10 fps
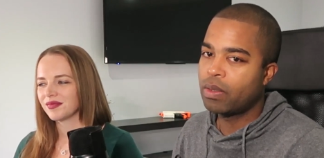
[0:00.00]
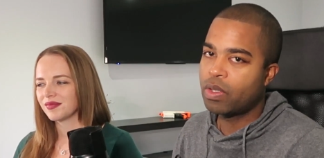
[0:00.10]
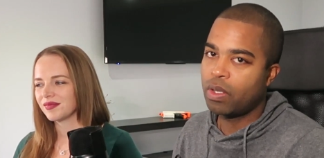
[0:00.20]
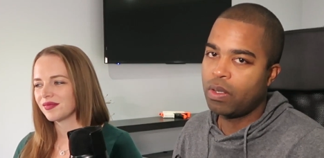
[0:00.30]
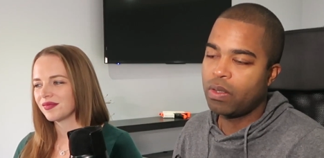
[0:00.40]

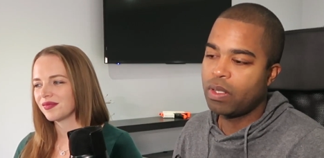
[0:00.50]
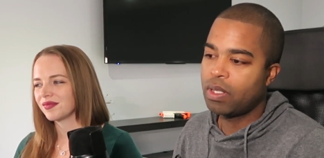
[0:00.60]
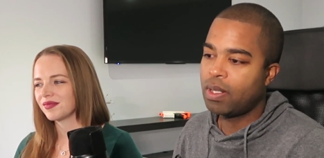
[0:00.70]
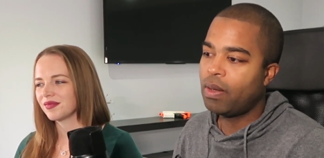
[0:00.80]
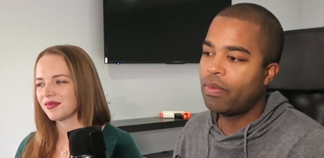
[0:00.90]
Speaker 1: shows and
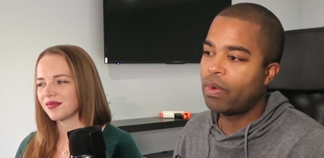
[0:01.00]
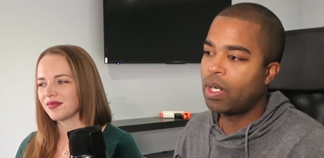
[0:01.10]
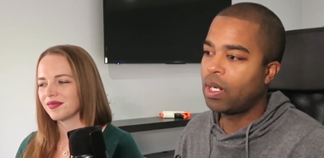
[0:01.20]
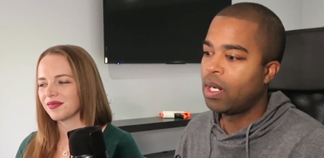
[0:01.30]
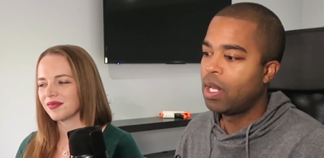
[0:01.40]
stuff
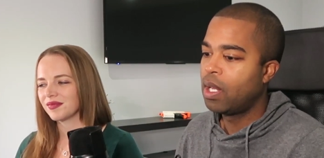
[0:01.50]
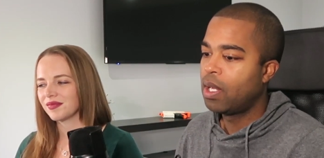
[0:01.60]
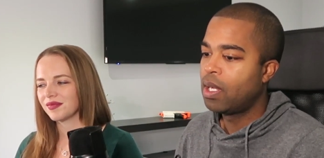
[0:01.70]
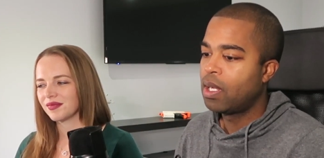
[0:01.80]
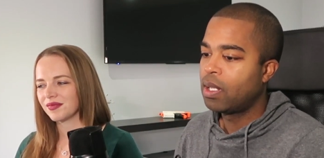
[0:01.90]
where
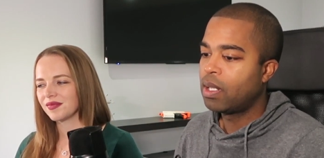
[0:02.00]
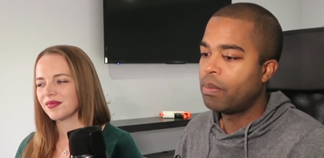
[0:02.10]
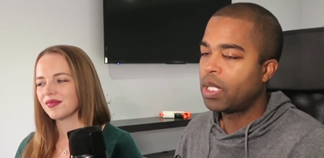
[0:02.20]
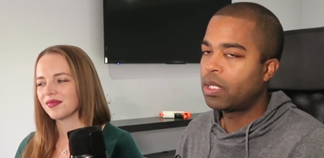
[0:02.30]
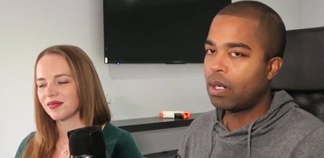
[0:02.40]
they
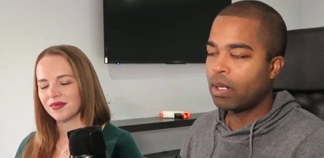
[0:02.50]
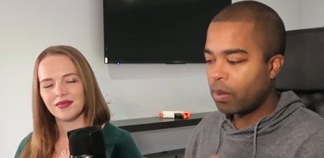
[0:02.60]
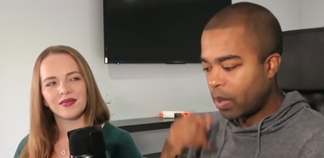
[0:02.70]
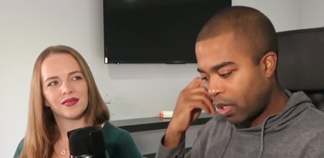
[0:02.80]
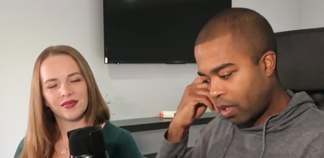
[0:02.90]
make the
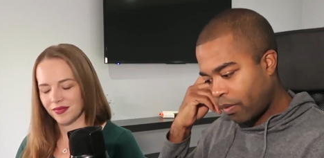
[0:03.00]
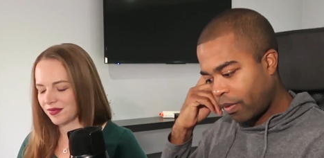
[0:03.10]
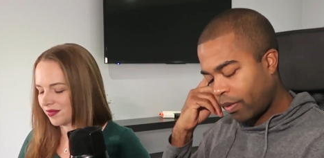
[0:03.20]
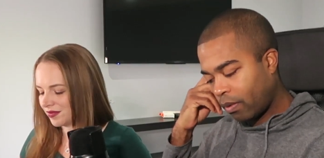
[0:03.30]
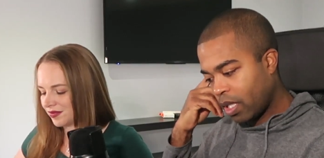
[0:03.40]
argument of
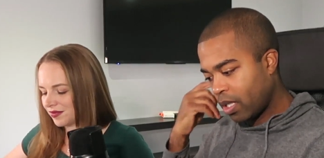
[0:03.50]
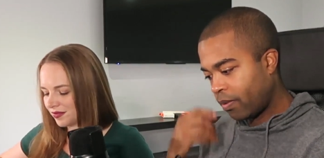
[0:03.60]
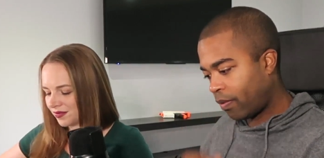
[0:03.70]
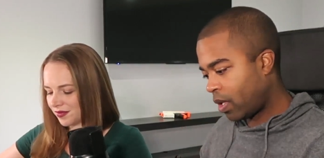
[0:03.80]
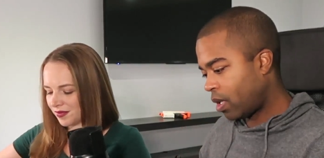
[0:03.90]
if it wasn't
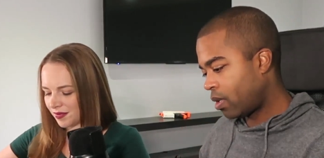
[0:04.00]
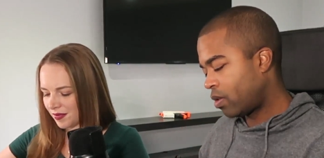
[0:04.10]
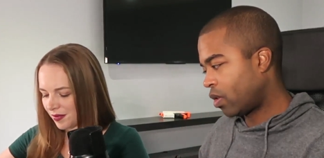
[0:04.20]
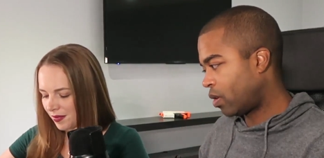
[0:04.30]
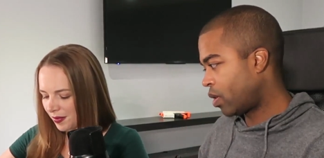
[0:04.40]
for the
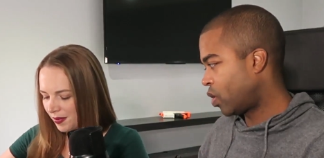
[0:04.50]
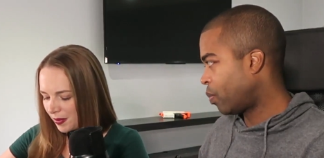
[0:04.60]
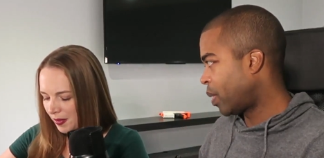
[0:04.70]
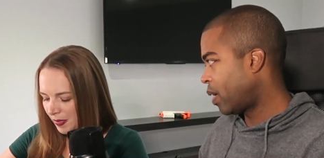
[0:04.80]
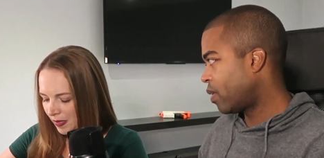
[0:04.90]
the
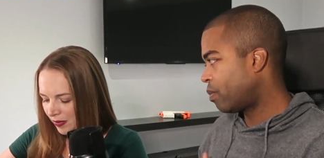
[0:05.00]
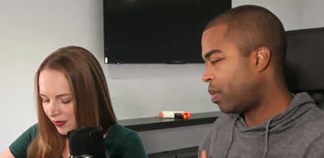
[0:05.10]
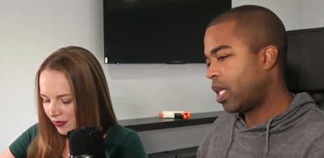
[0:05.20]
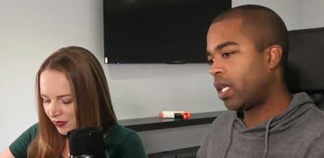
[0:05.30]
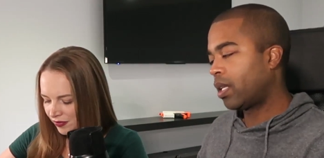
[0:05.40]
superheroes
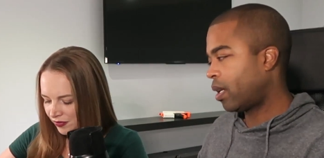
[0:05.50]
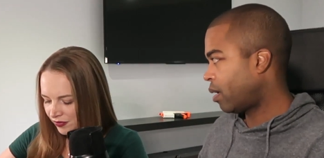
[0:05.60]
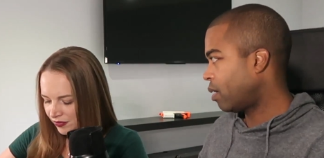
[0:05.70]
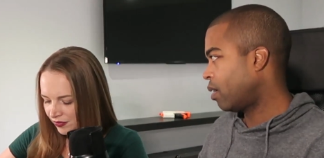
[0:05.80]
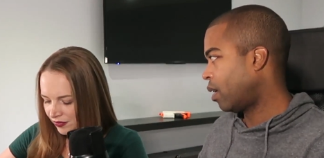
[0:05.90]
being
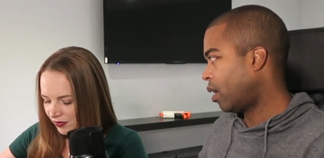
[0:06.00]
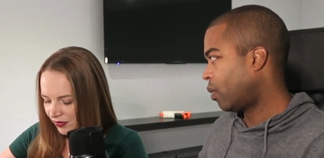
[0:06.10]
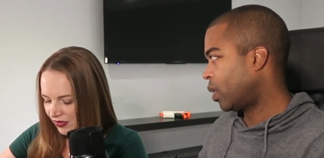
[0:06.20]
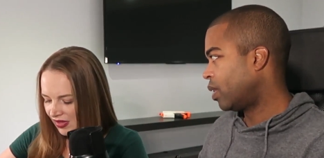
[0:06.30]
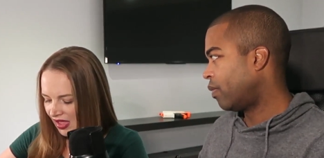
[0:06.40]
there,
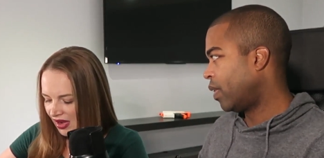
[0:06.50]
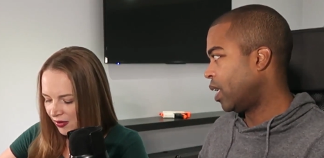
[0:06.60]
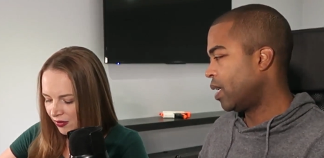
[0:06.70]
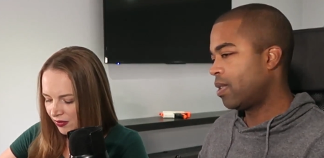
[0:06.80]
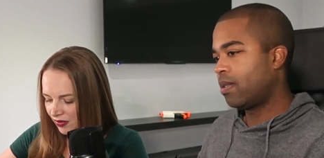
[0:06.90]
would the that,
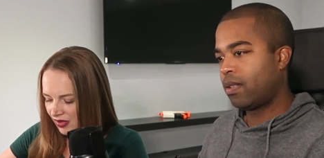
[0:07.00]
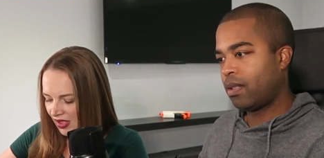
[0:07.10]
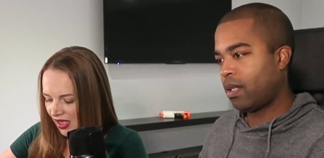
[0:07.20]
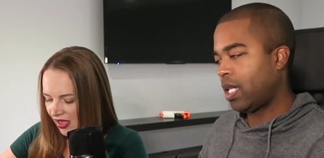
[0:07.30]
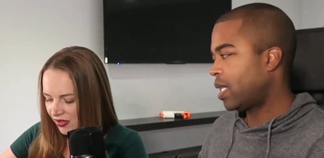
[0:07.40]
villains
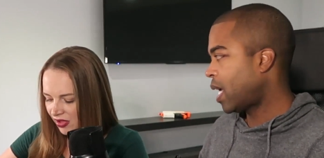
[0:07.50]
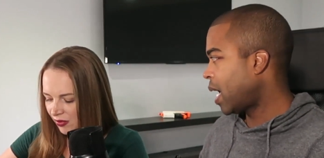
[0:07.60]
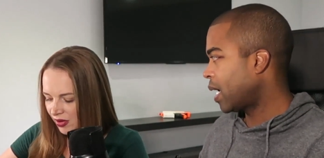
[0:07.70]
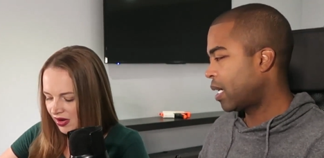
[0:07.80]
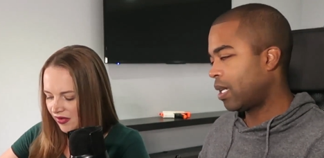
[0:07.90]
yeah,
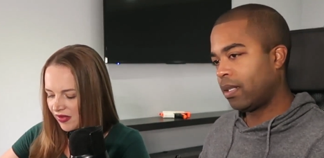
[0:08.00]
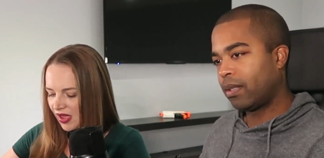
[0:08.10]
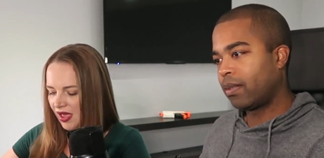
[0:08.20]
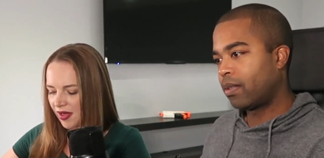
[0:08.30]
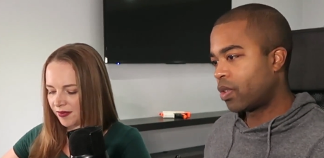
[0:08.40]
attack and
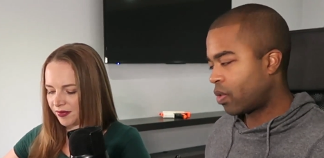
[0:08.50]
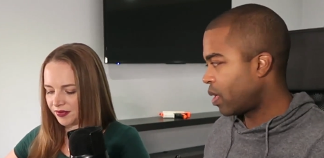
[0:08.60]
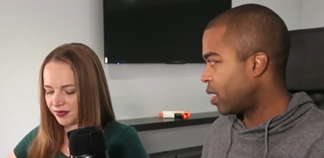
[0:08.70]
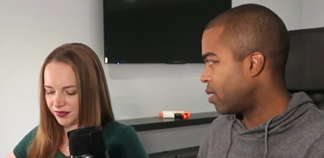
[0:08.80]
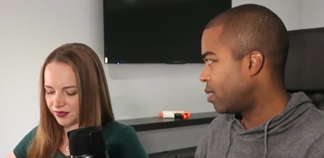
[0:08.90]
come.
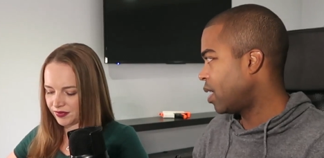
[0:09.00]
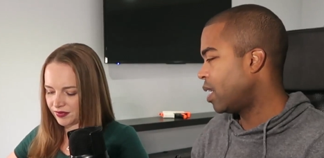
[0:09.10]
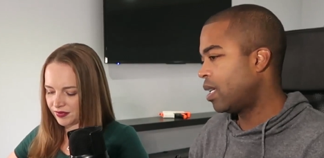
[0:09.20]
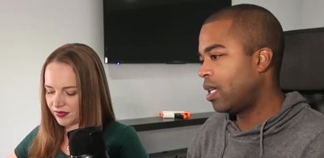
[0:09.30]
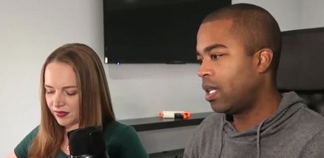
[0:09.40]
destroy their
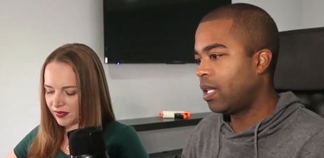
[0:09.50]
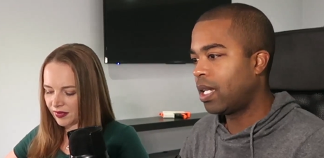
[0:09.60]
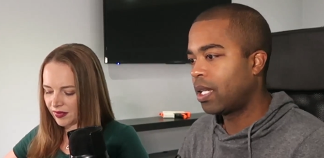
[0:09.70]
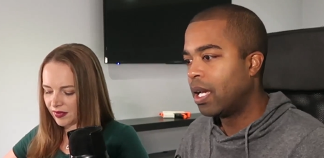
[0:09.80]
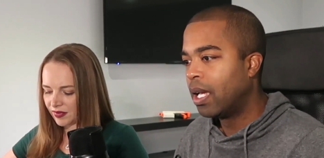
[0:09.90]
city and
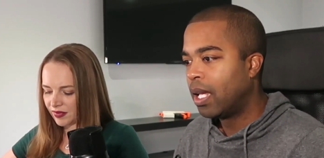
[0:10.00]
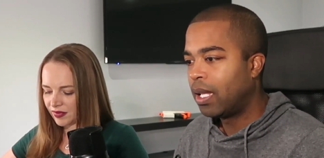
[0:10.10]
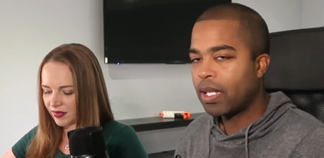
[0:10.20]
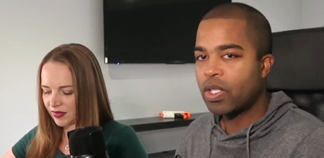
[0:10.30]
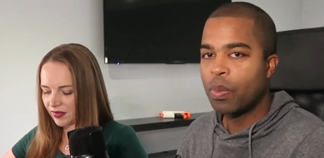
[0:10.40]
like
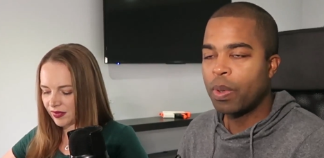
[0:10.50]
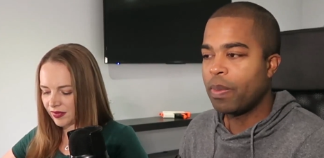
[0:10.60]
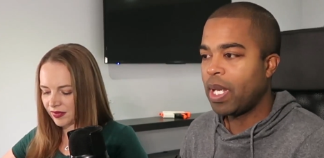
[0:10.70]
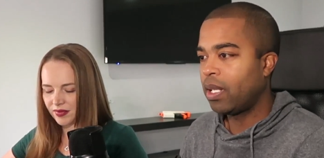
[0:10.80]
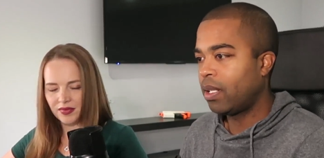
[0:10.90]
like
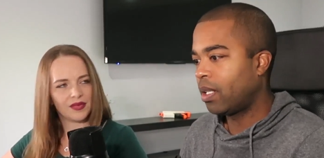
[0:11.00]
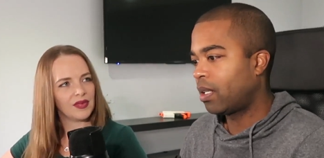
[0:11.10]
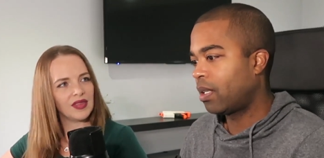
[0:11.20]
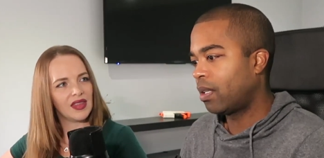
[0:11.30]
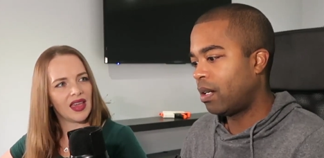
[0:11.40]
Superman. Like
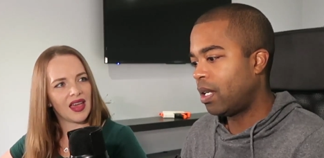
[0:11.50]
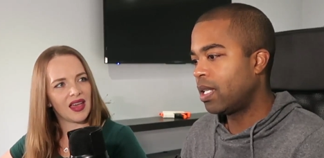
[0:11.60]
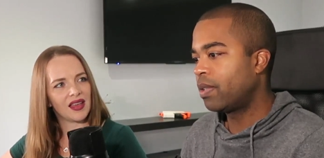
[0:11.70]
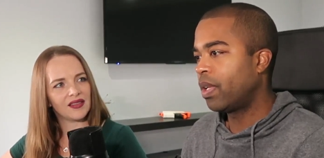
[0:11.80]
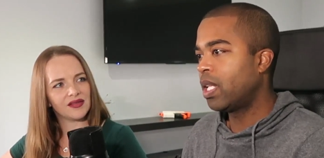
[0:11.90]
yeah. all
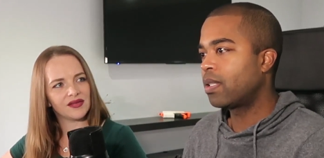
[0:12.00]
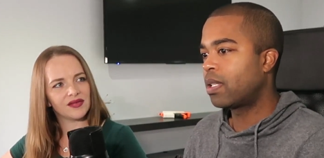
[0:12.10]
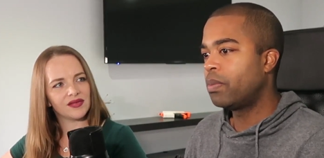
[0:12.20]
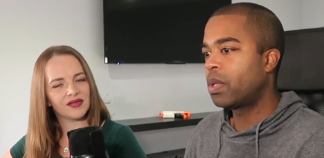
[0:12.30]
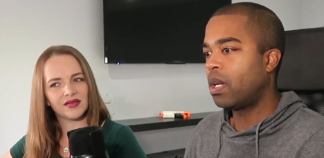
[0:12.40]
these villains
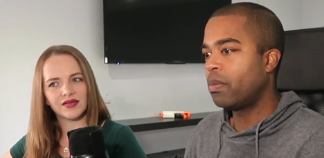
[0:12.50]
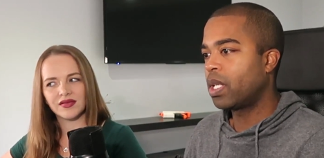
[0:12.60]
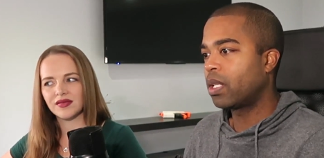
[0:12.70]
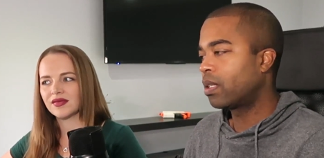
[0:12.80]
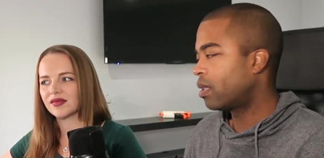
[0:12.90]
keep
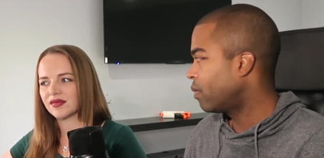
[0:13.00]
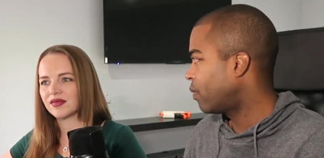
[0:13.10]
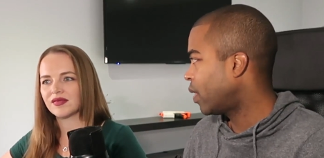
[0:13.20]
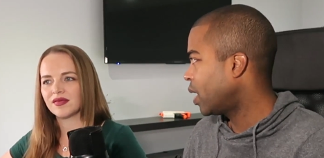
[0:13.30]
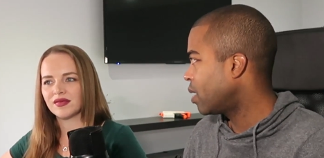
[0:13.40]
coming to
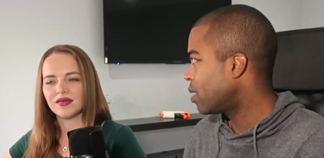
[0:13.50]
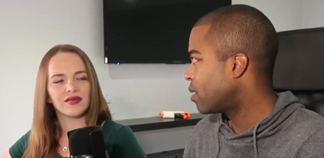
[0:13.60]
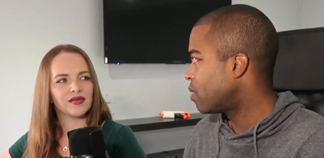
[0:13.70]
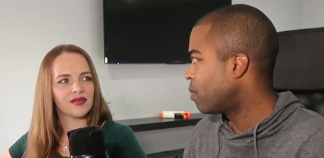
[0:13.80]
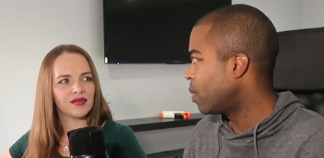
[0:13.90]
fight
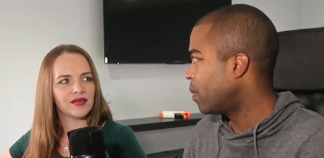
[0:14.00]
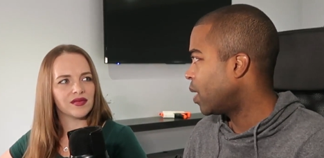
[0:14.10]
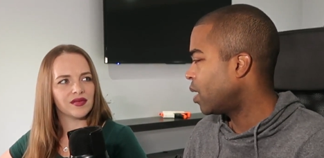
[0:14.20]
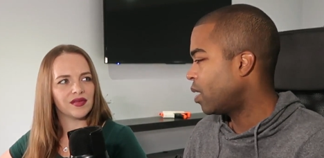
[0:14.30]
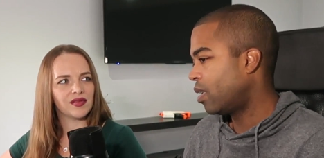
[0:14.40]

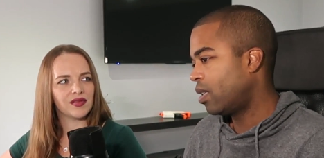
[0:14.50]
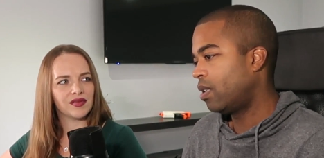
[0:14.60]
Superman, and he,